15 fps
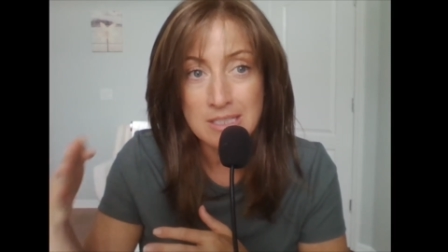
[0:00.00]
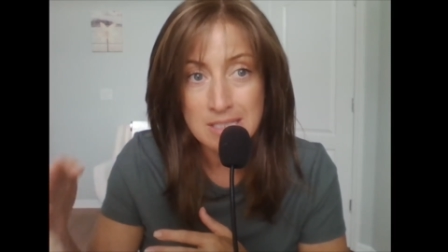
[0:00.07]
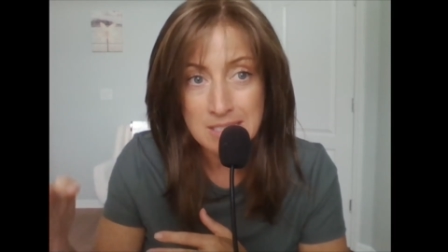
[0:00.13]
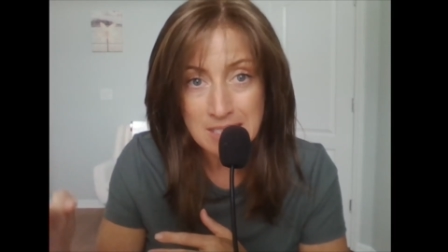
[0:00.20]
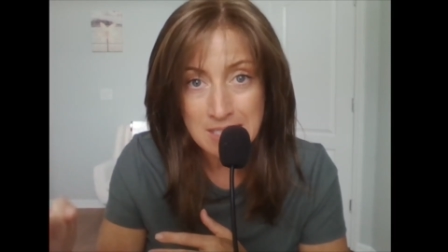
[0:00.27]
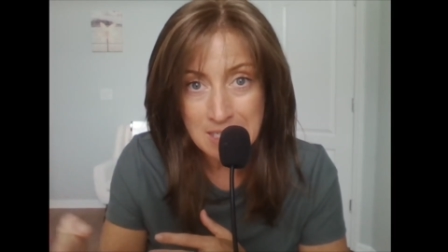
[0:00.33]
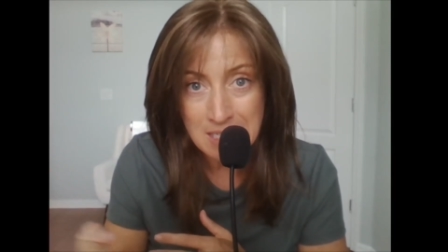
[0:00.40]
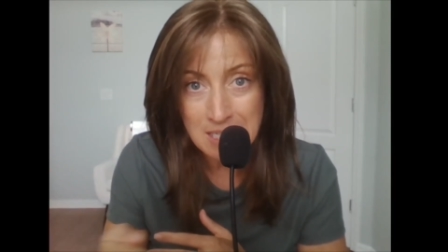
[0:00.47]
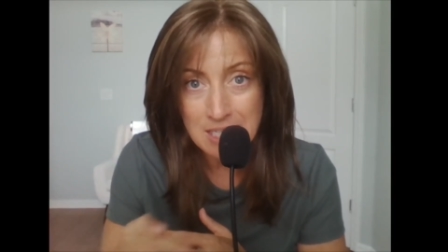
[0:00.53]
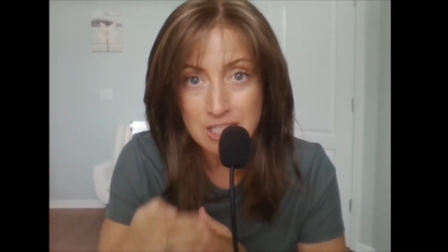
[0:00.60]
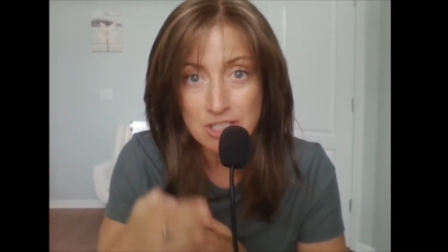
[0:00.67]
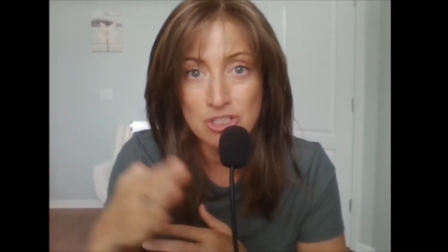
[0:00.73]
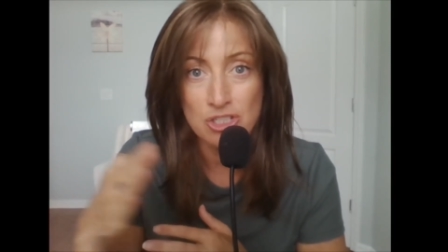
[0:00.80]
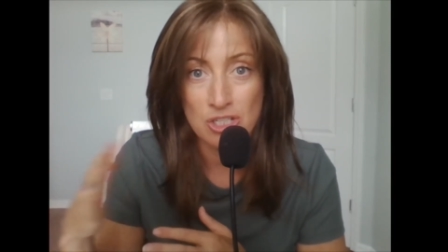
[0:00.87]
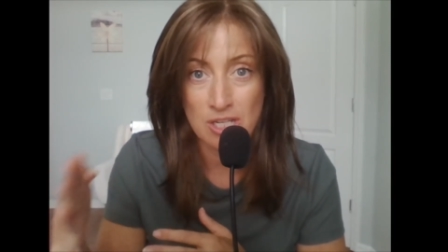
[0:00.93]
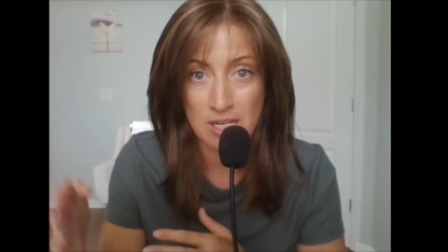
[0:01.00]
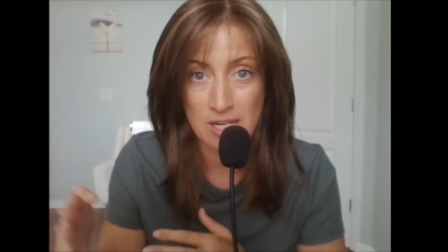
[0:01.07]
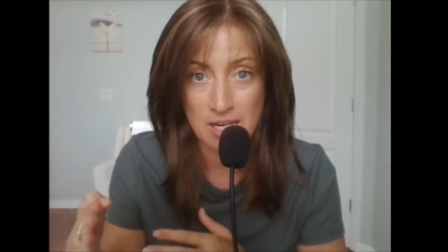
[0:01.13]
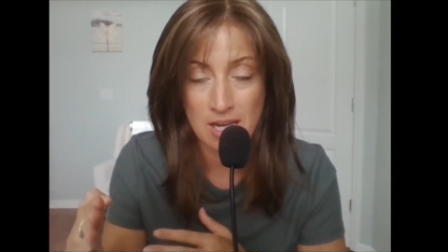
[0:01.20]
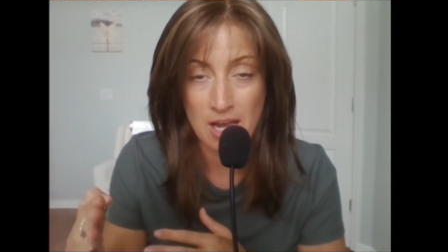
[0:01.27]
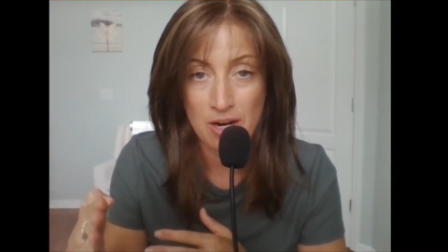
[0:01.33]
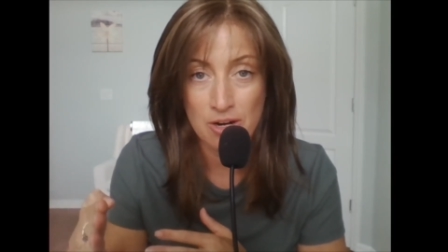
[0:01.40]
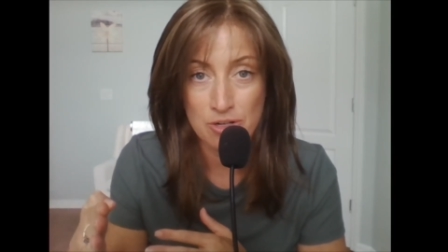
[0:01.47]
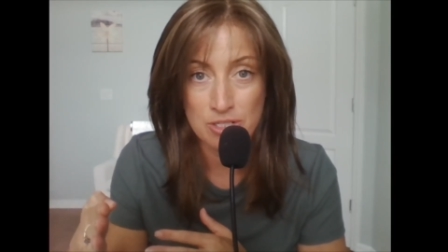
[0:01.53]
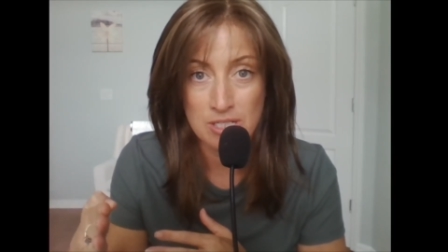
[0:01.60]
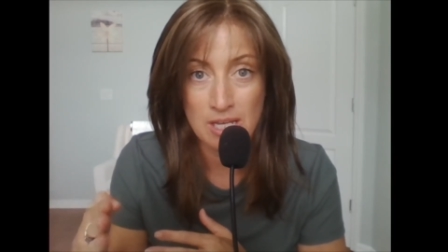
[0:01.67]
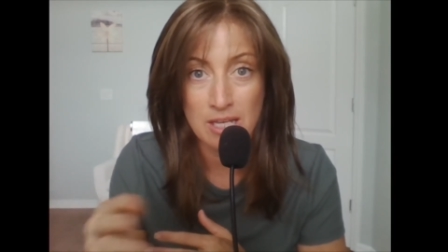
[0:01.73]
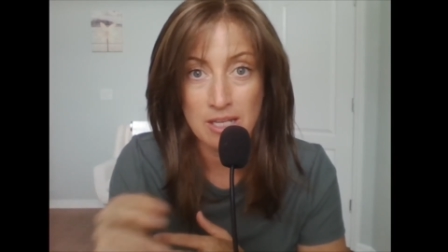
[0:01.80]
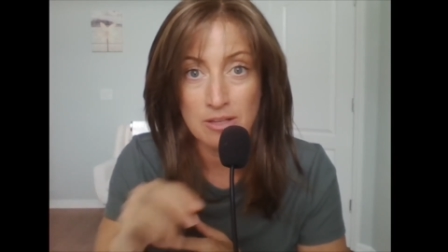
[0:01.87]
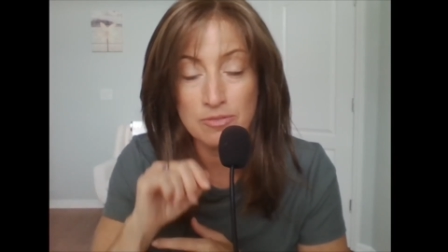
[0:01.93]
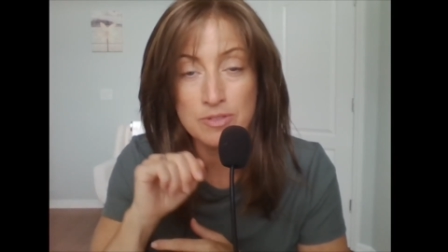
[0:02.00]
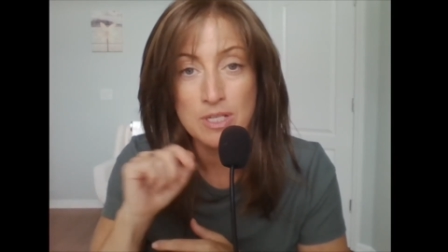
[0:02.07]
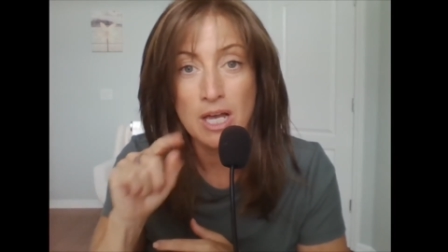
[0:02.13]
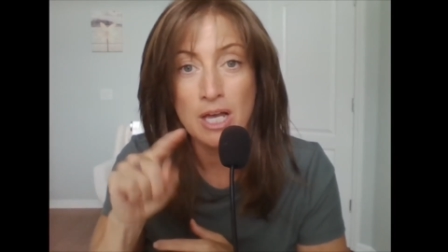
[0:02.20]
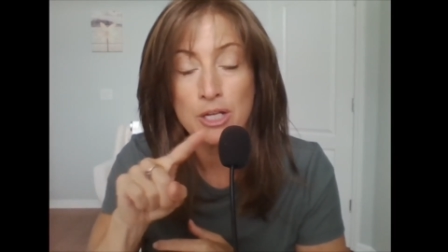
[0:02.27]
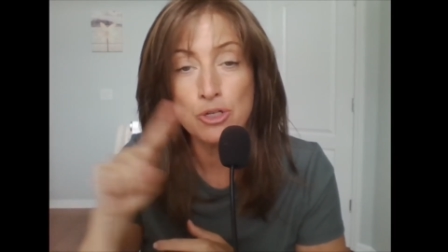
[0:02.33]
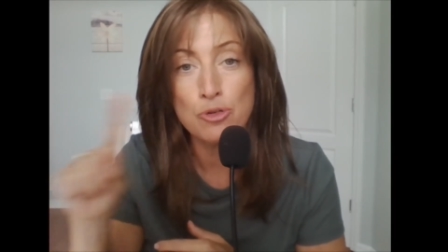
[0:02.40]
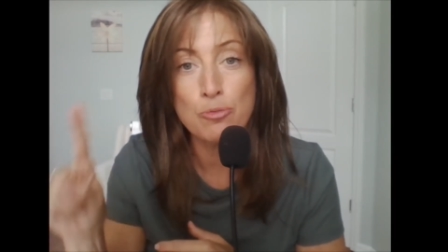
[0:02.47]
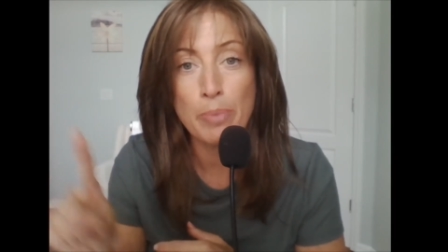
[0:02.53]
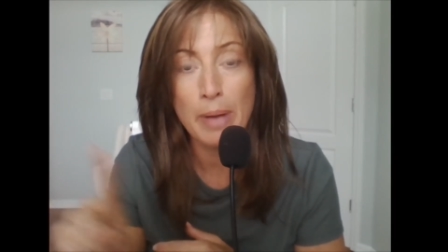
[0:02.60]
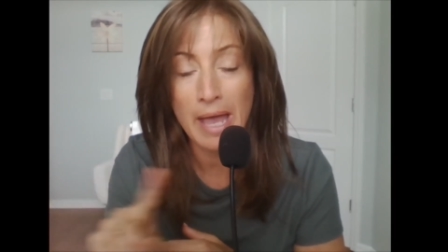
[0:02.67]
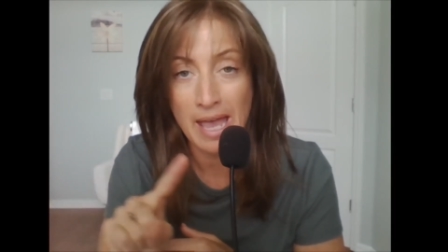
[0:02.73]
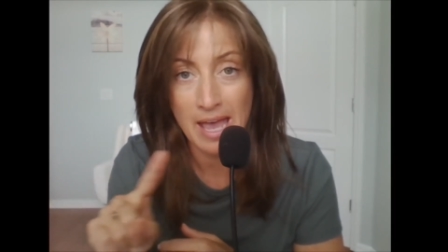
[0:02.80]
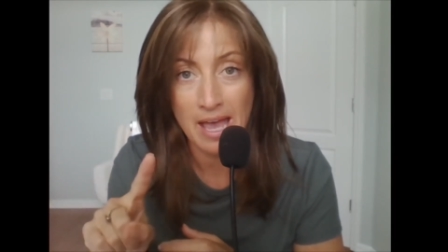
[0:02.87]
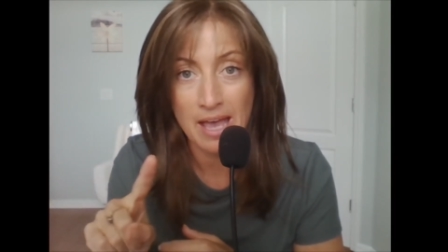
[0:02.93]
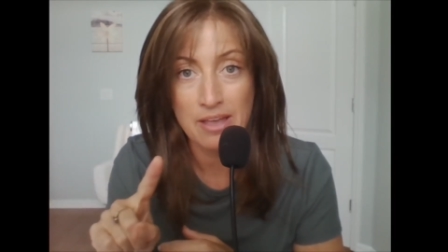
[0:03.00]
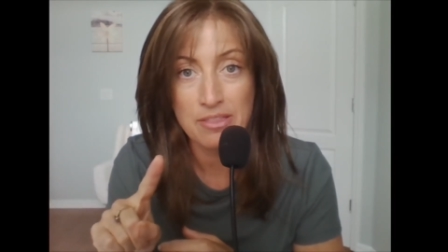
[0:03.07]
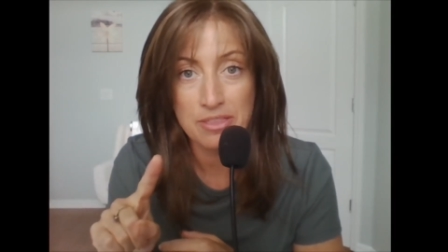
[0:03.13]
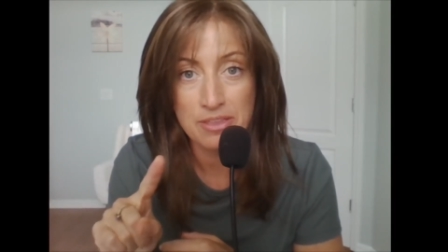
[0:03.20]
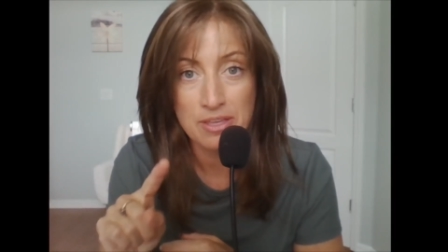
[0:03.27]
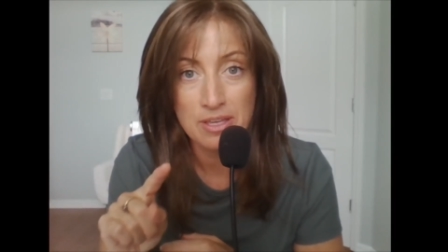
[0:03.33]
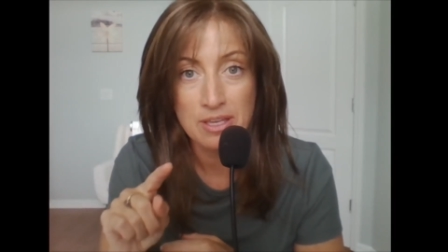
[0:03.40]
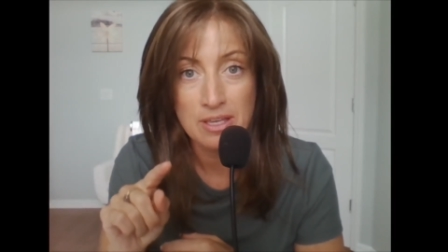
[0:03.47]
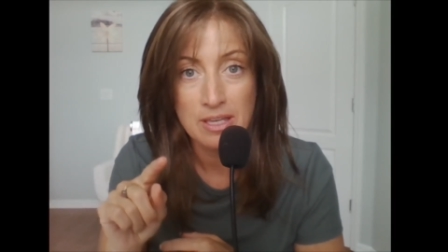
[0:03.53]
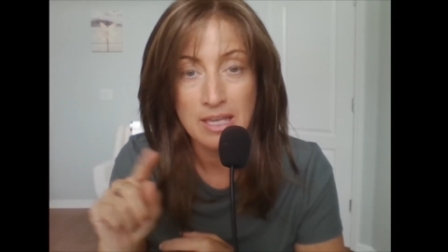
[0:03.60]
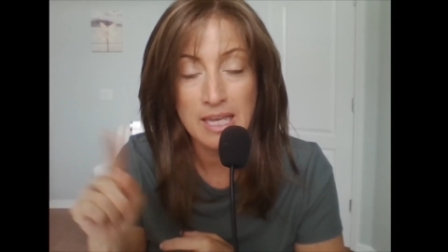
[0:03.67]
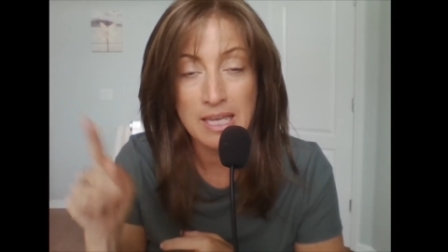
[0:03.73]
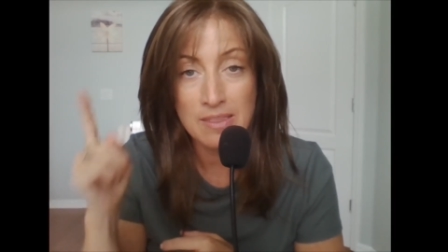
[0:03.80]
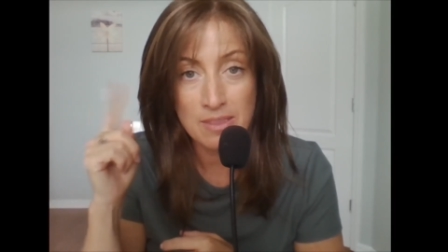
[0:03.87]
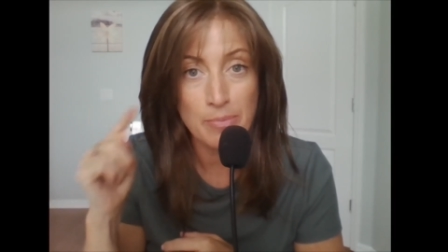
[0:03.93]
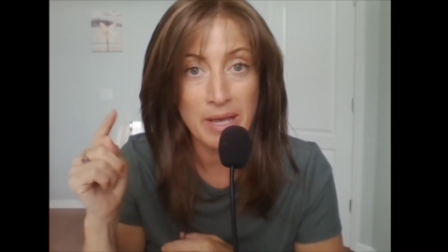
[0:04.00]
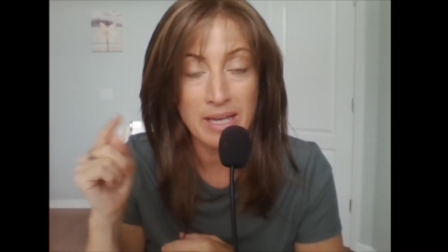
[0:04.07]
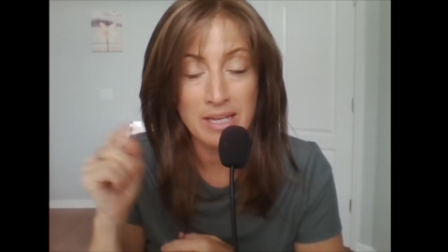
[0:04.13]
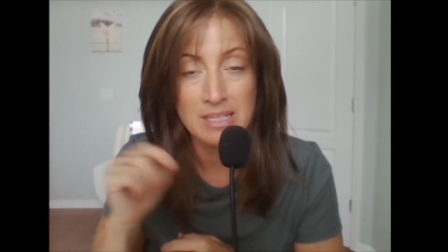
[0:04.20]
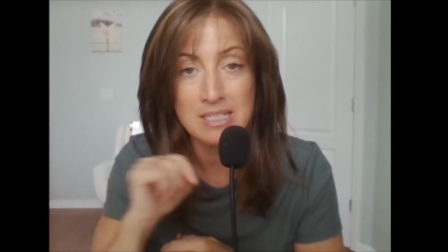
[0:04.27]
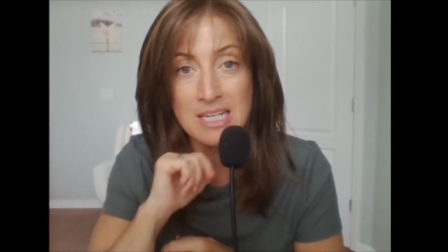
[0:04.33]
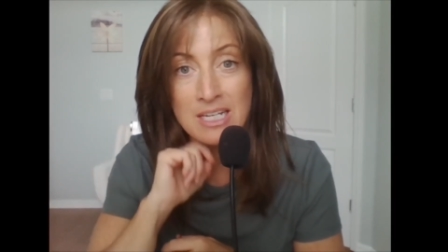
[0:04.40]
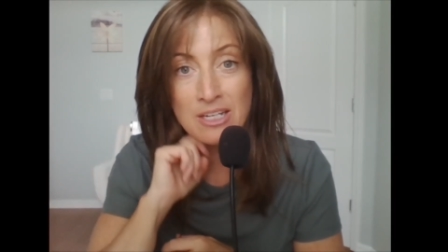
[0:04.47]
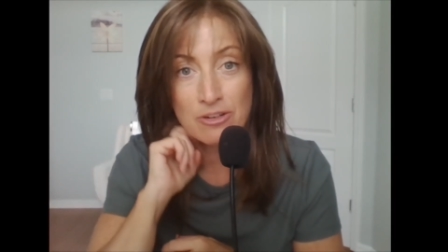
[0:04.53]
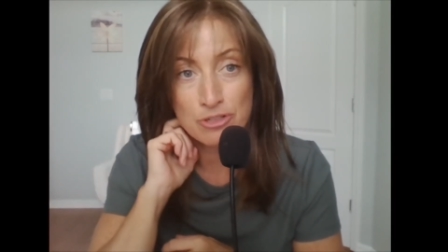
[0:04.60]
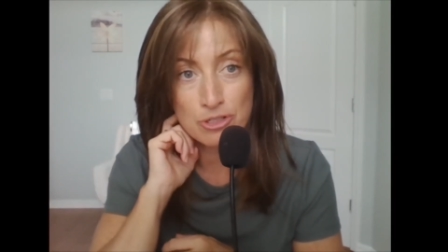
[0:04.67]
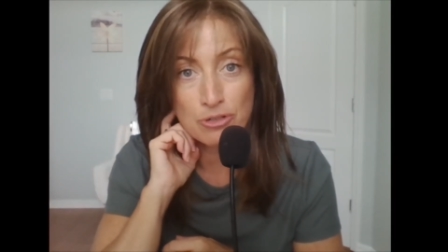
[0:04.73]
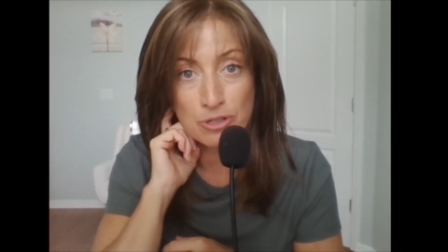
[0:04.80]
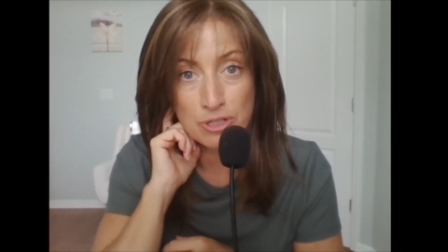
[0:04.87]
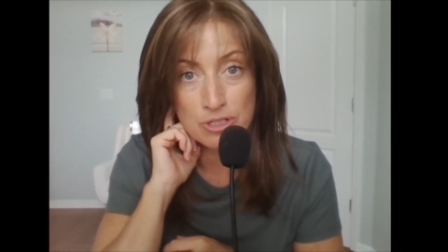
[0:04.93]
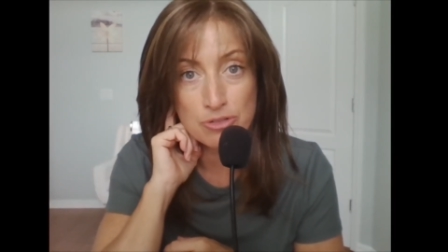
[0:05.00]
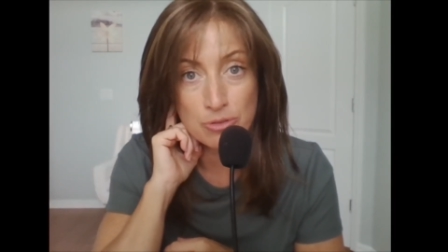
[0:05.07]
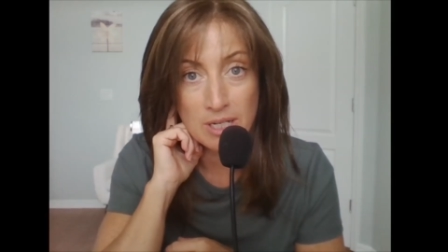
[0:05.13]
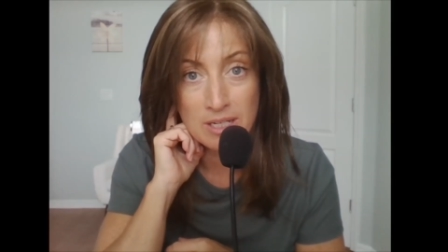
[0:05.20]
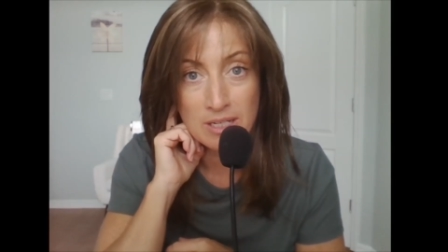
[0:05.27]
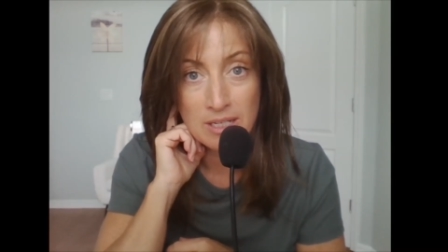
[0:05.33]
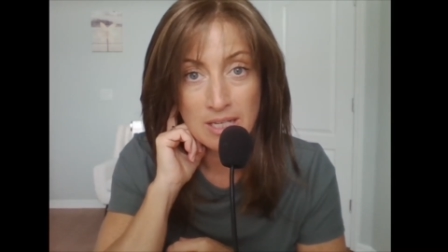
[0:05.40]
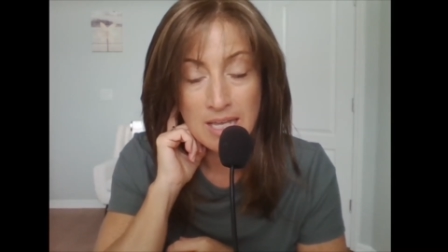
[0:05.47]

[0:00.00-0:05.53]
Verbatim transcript: teaching ourselves a new path in the mind, in our circuitry.